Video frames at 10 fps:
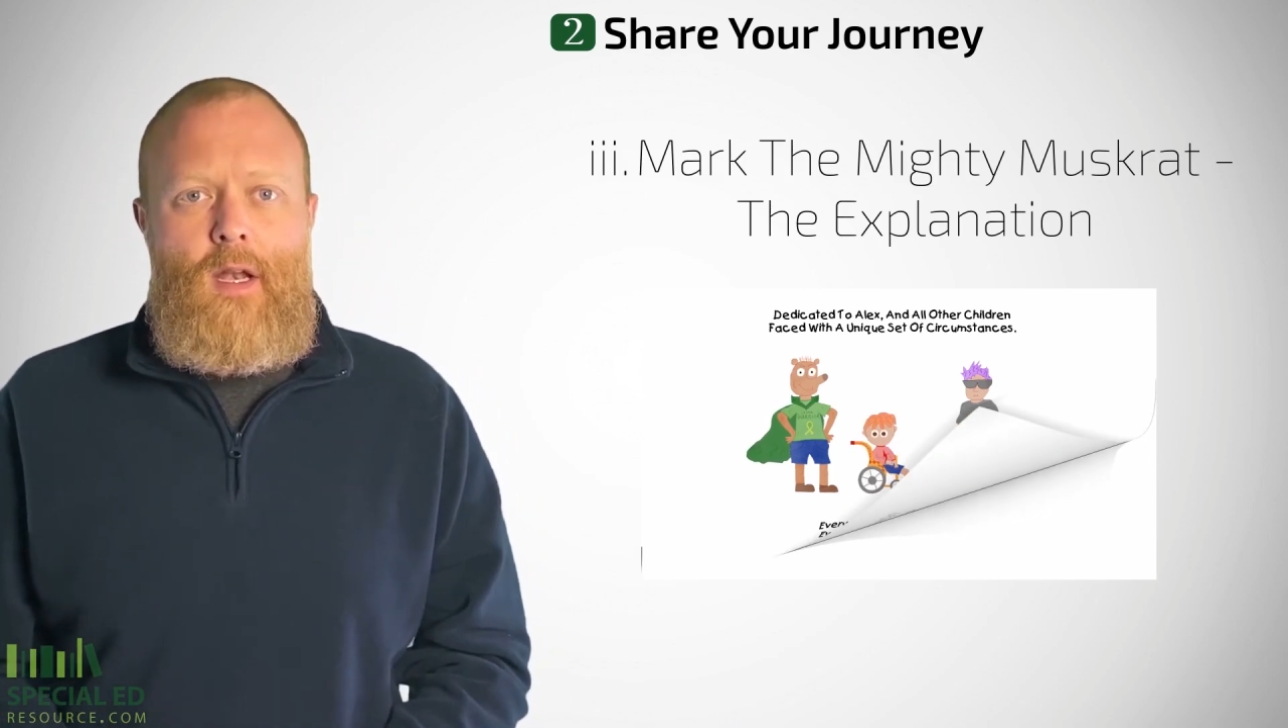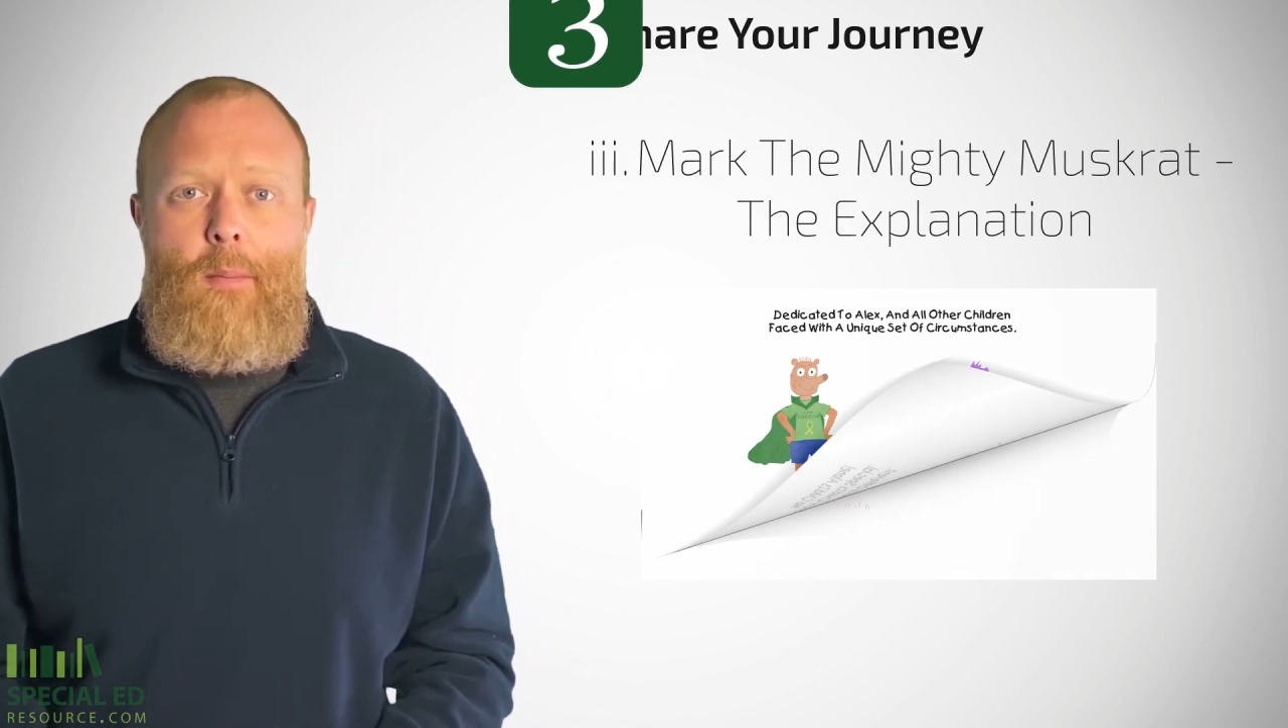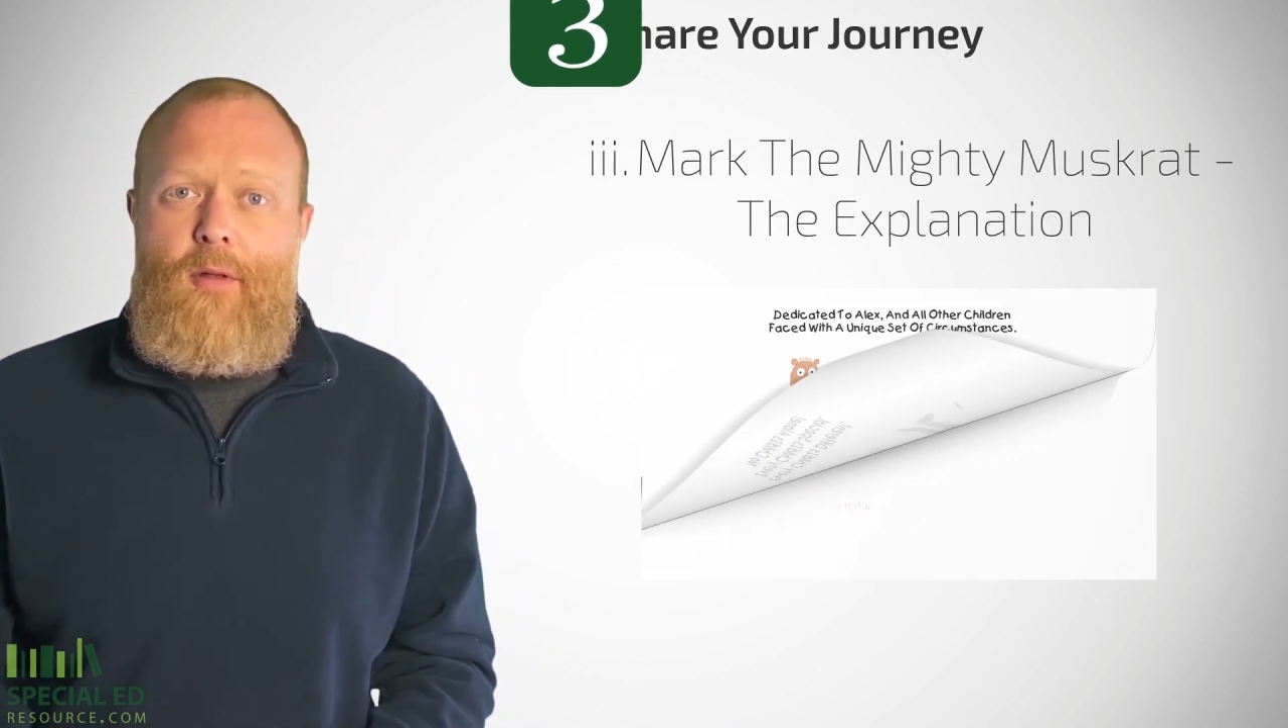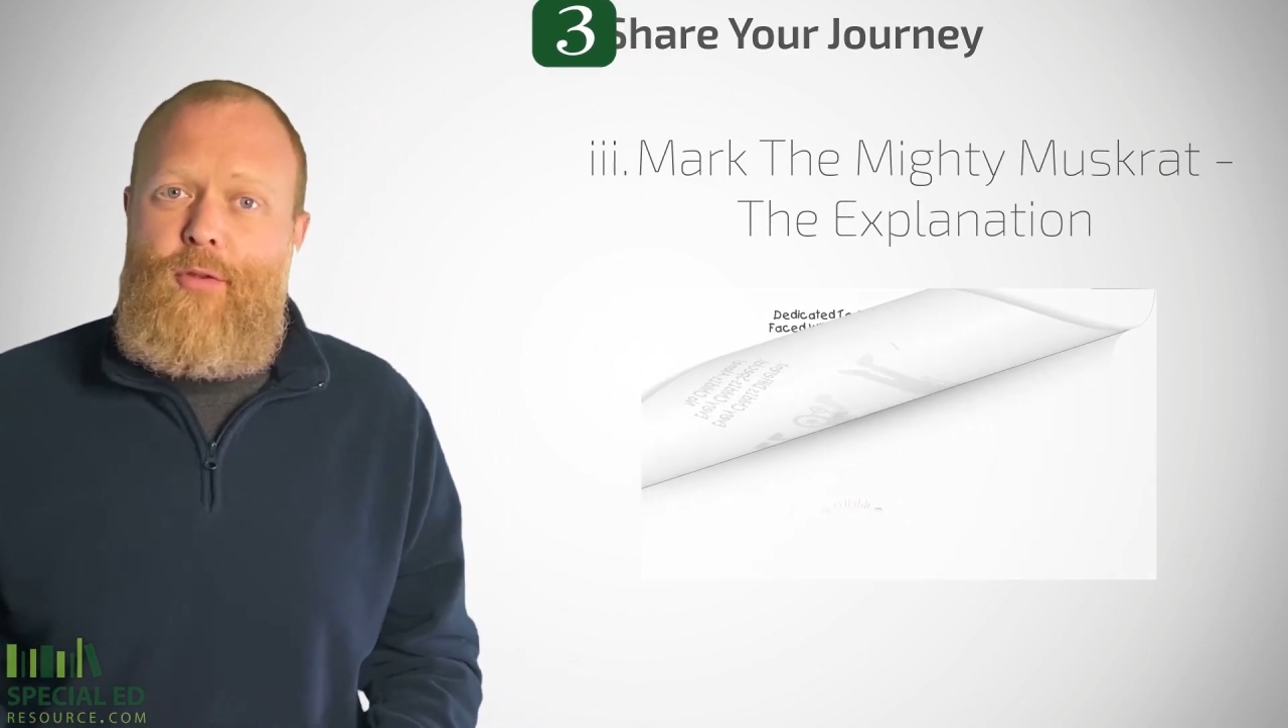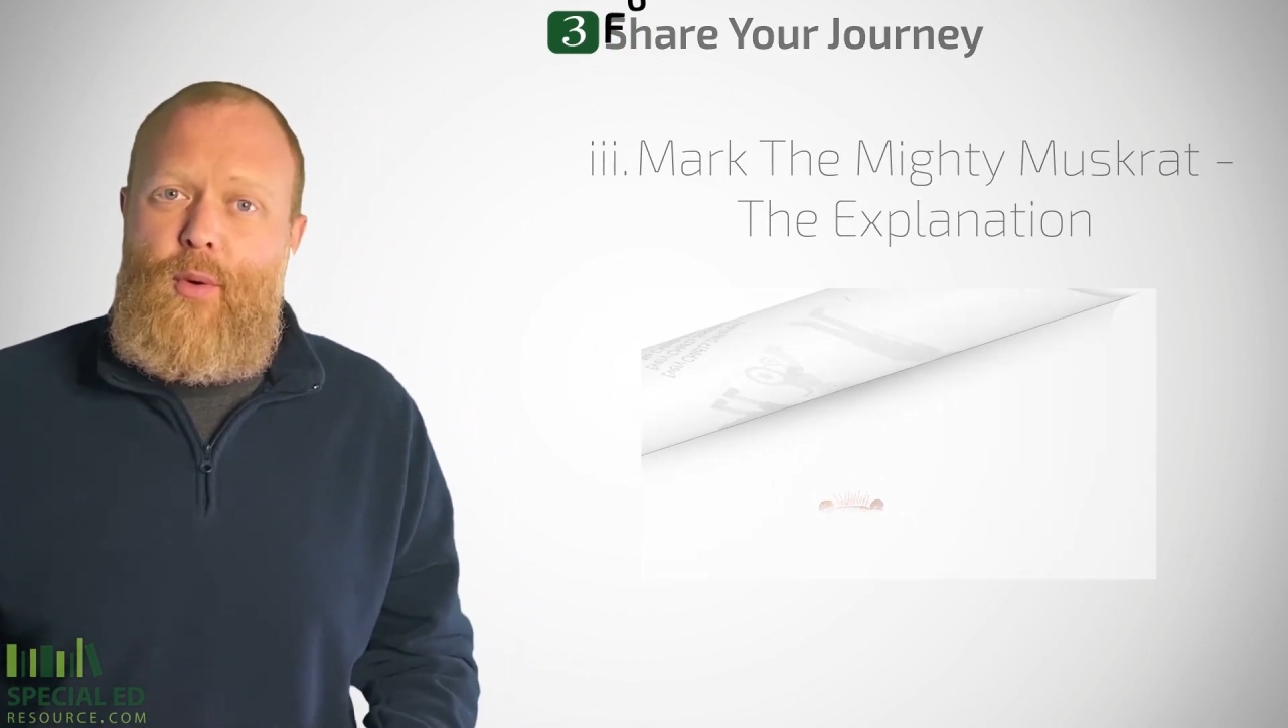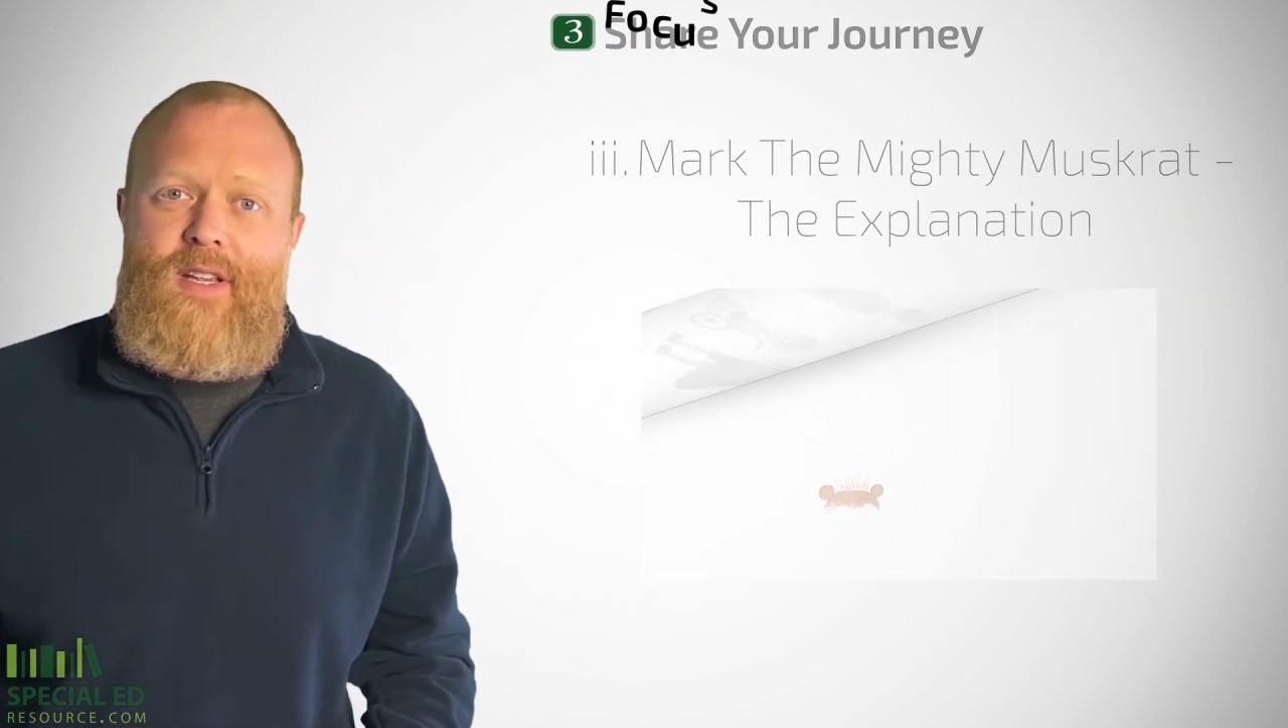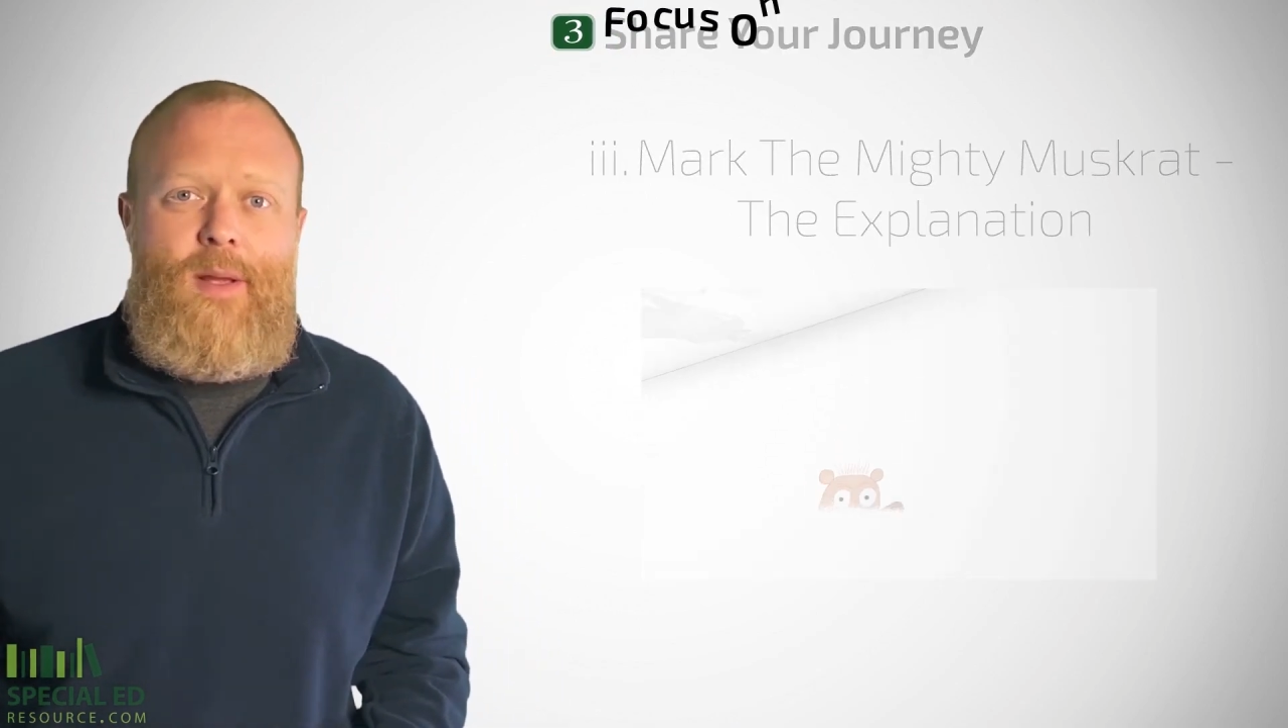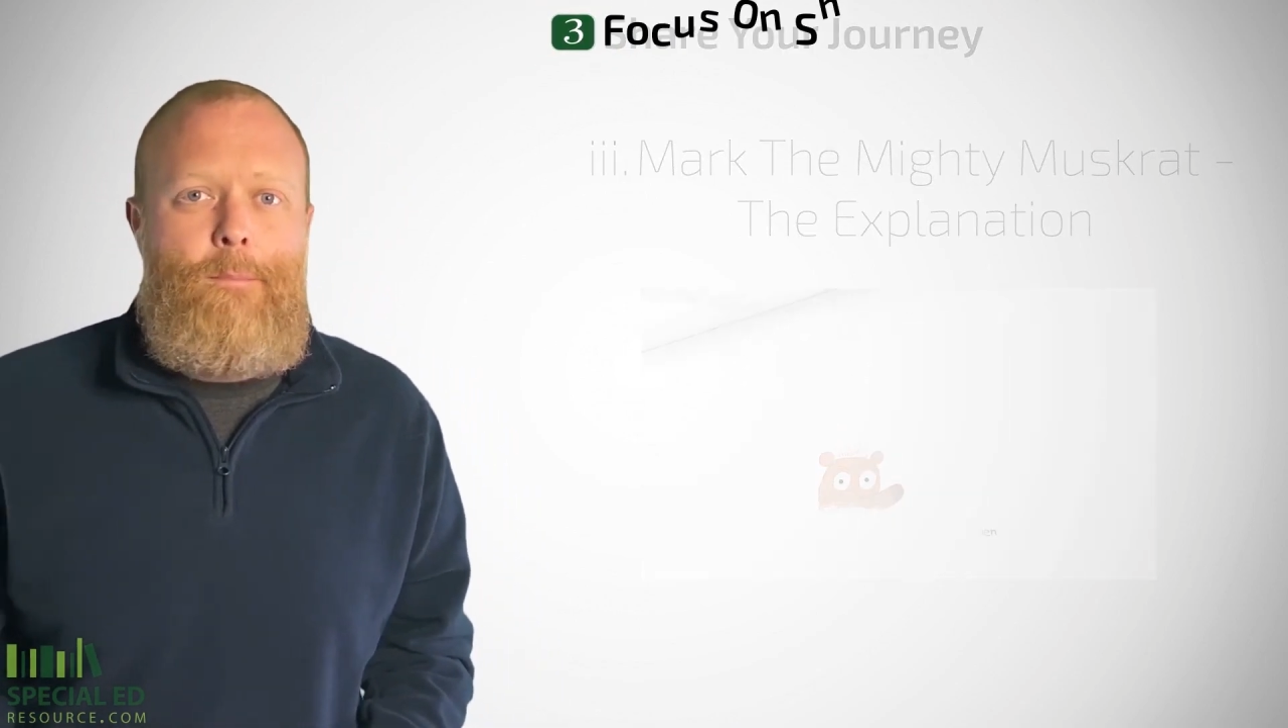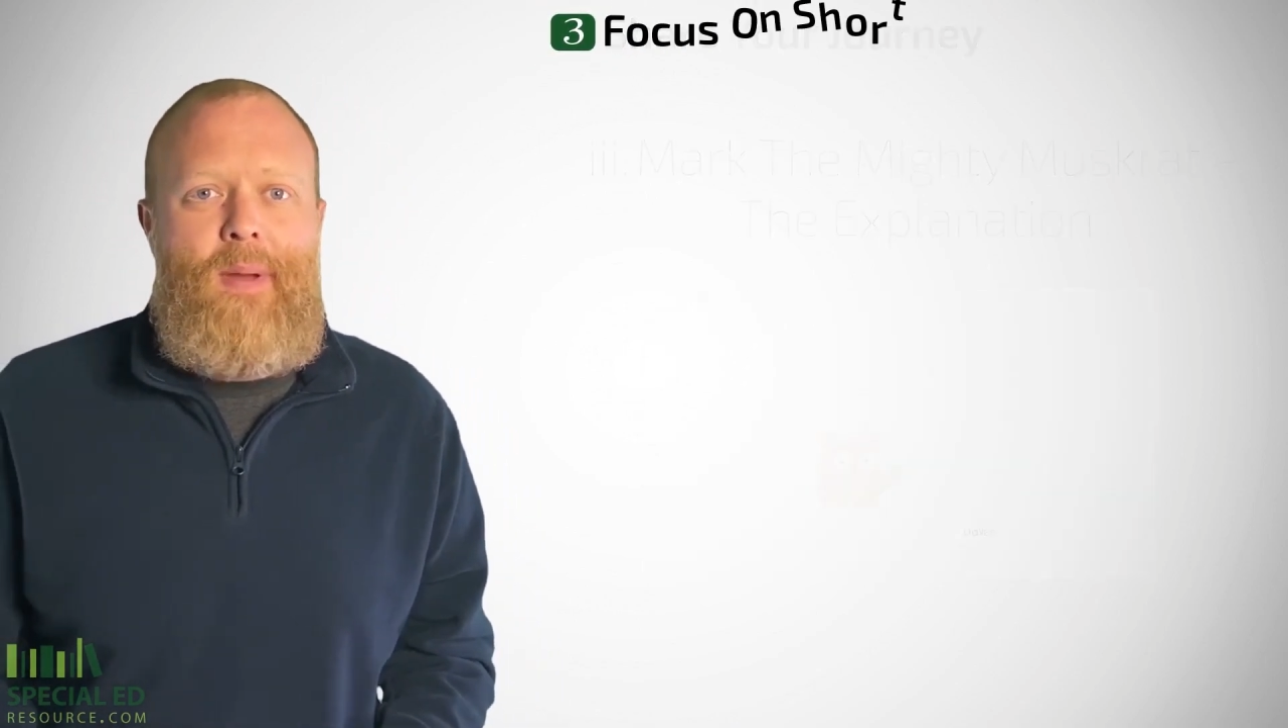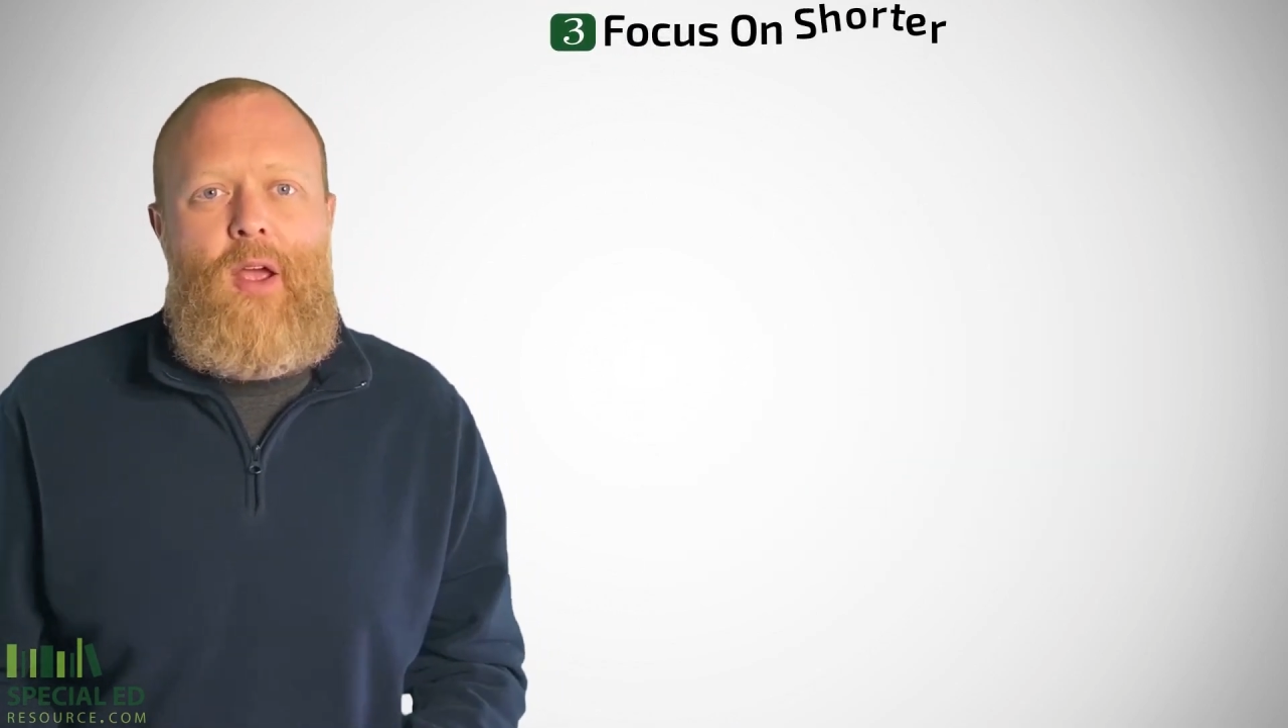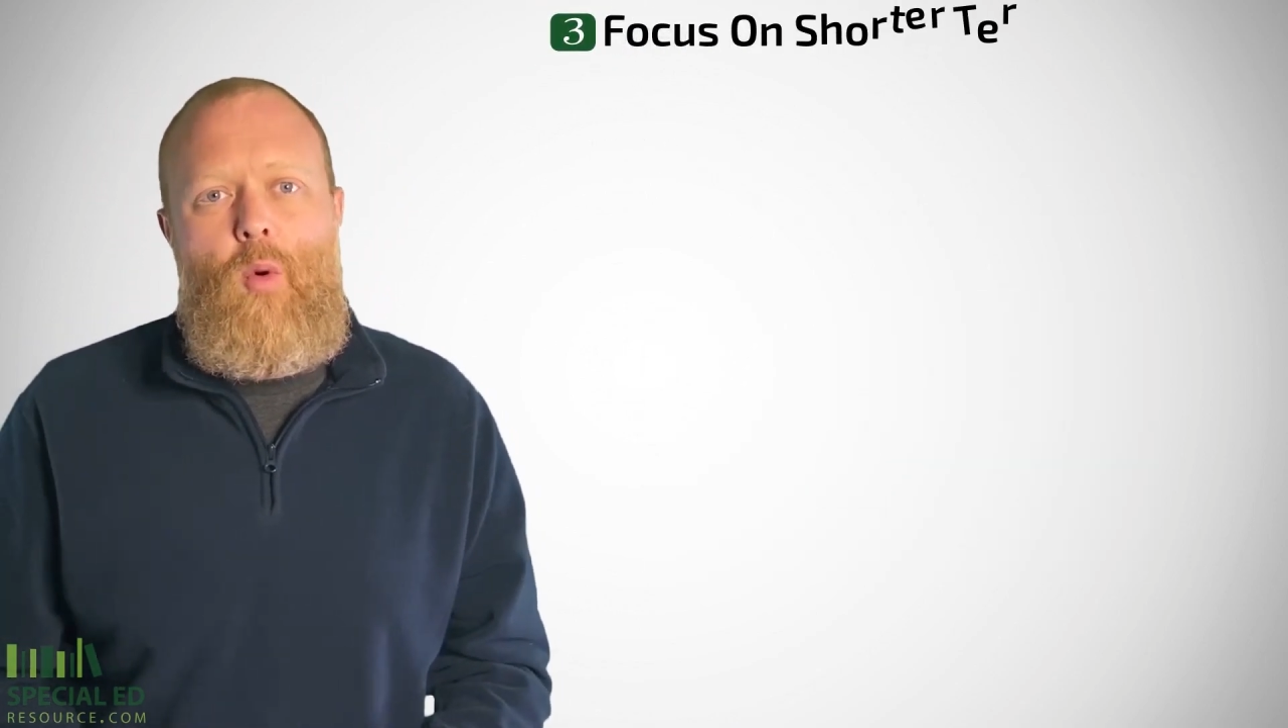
Number 3 is a big